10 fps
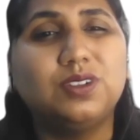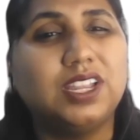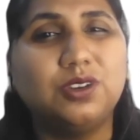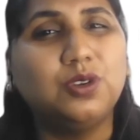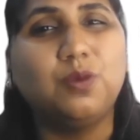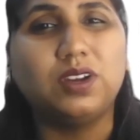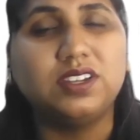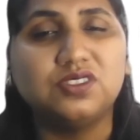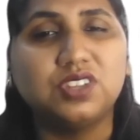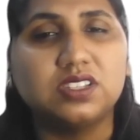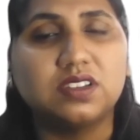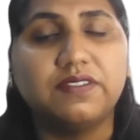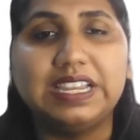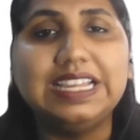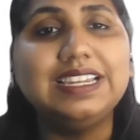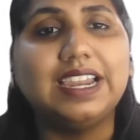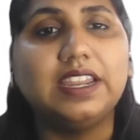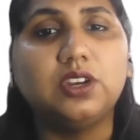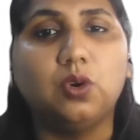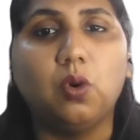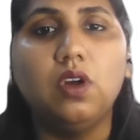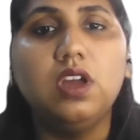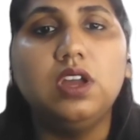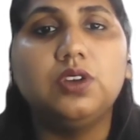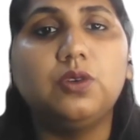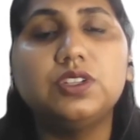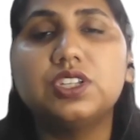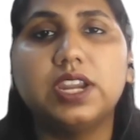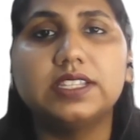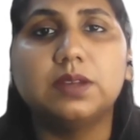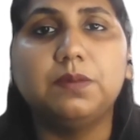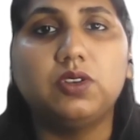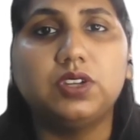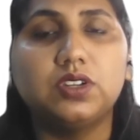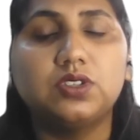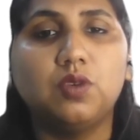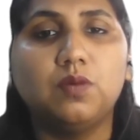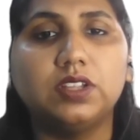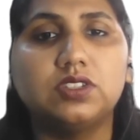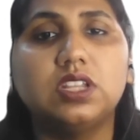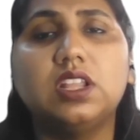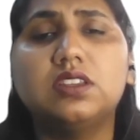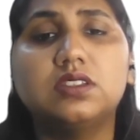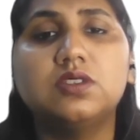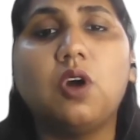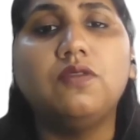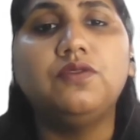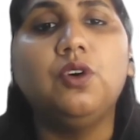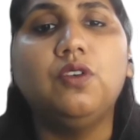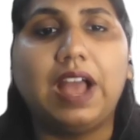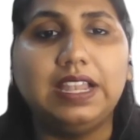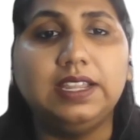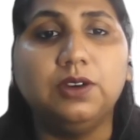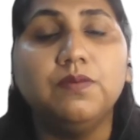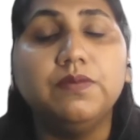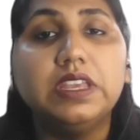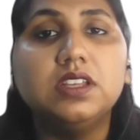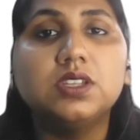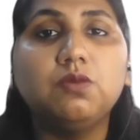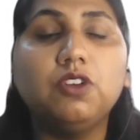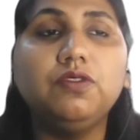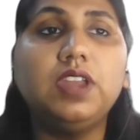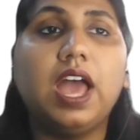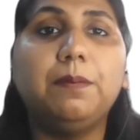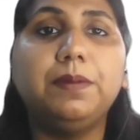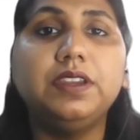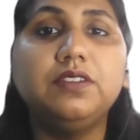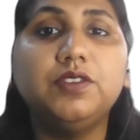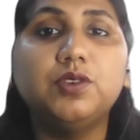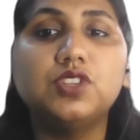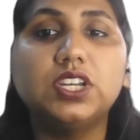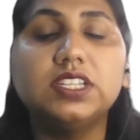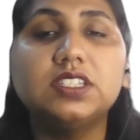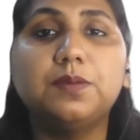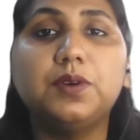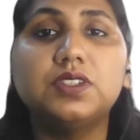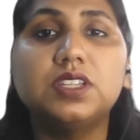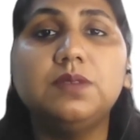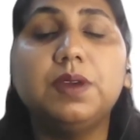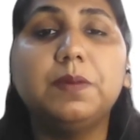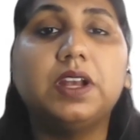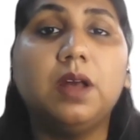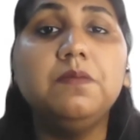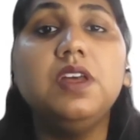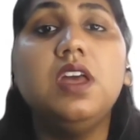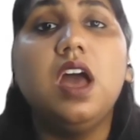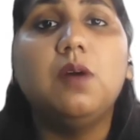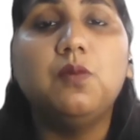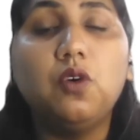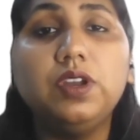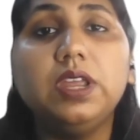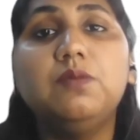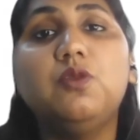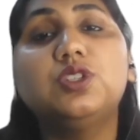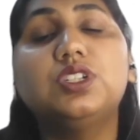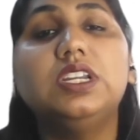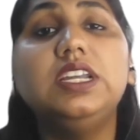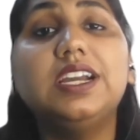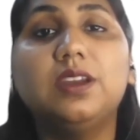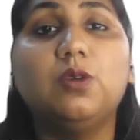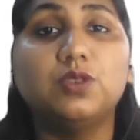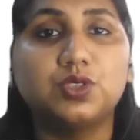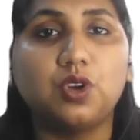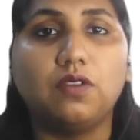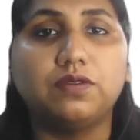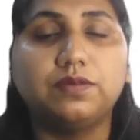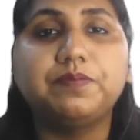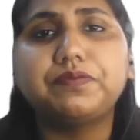told that, you know what, it's just a feeling, let it go. Don't stress about it so much. It's of no value. So what would happen in future is the person may become more emotionally closed off,